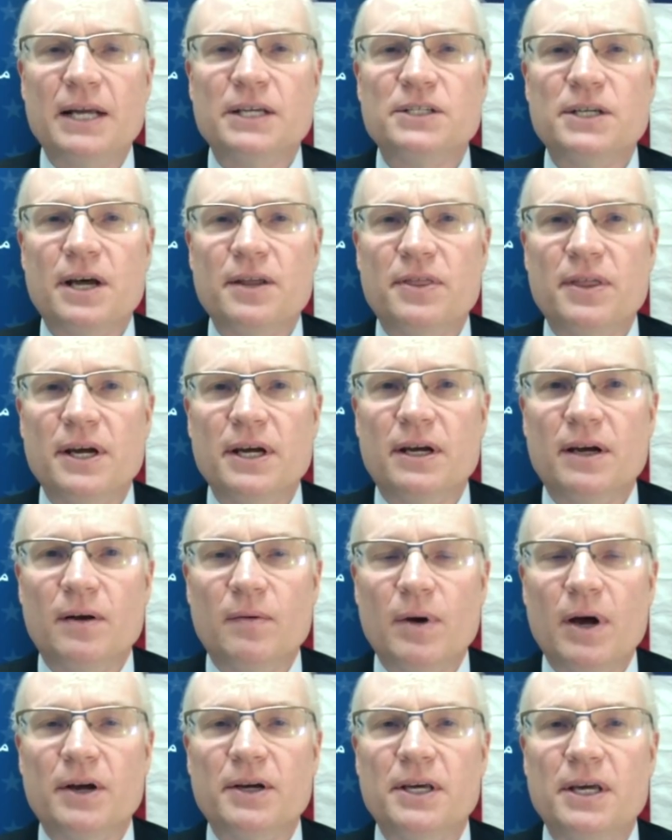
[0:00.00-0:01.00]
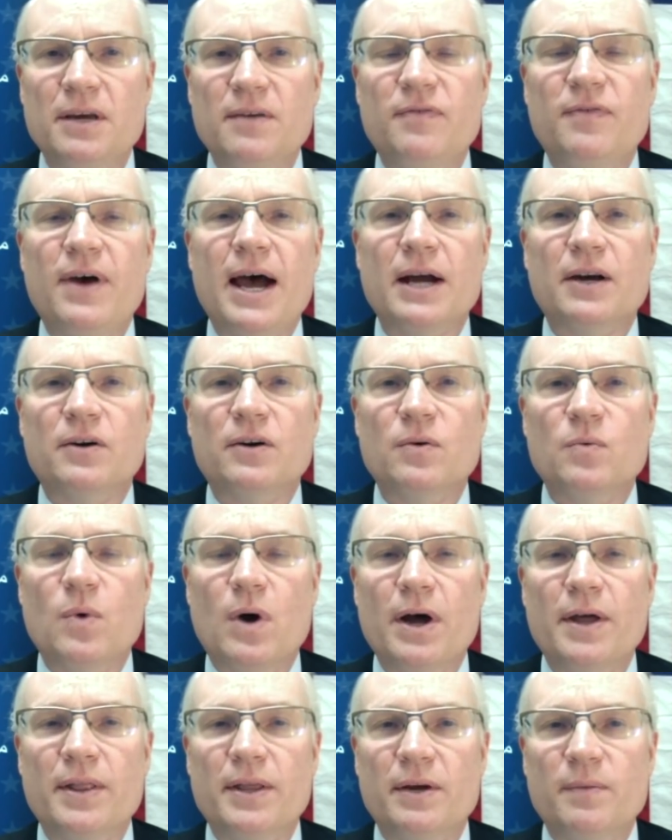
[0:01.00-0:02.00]
is, I think, a, a key factor in
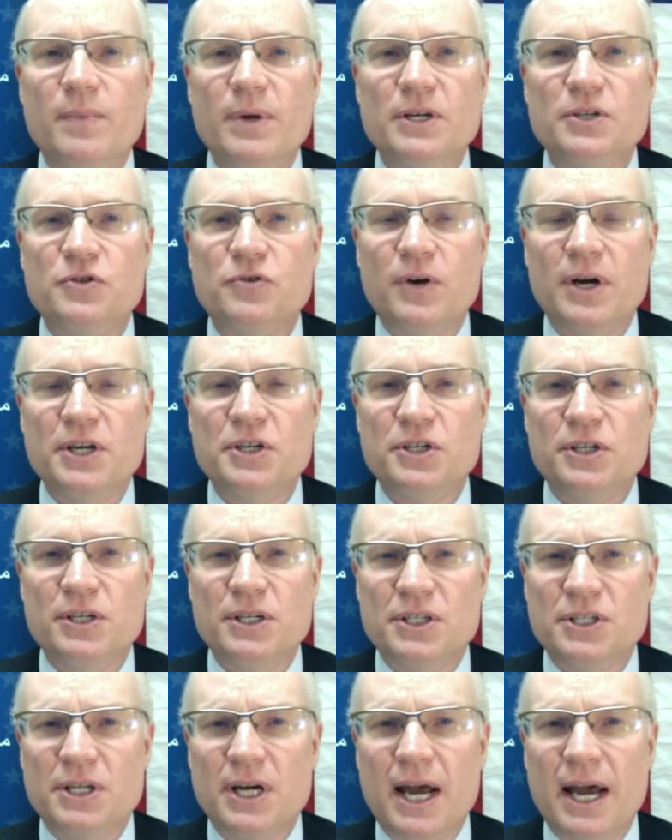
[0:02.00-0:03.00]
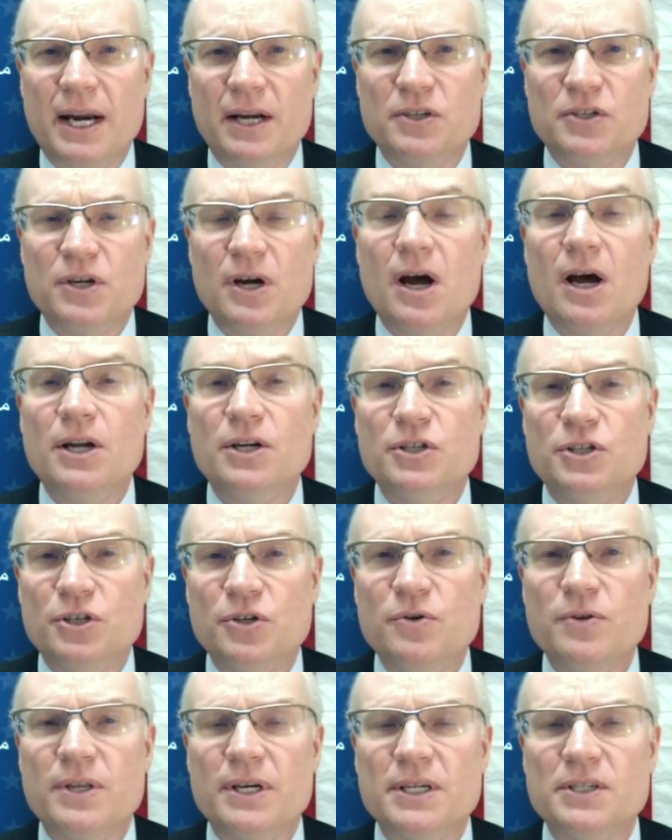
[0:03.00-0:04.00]
why the administration decided to
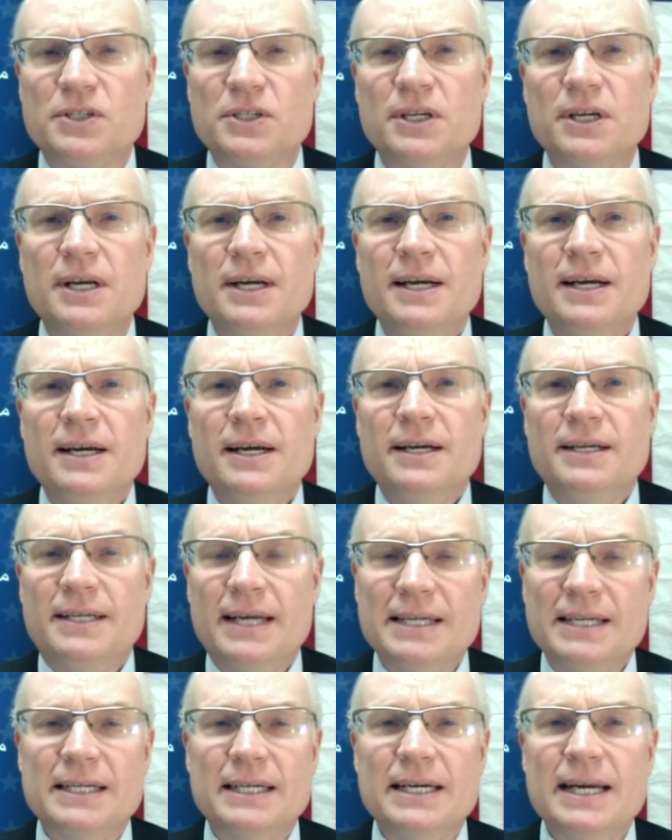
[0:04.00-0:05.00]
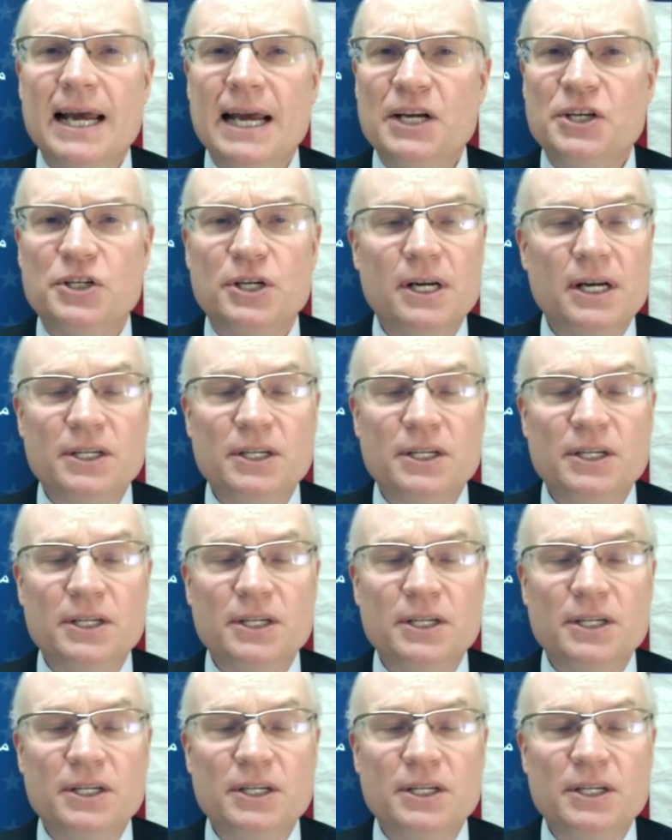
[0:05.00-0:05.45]
undo this designation.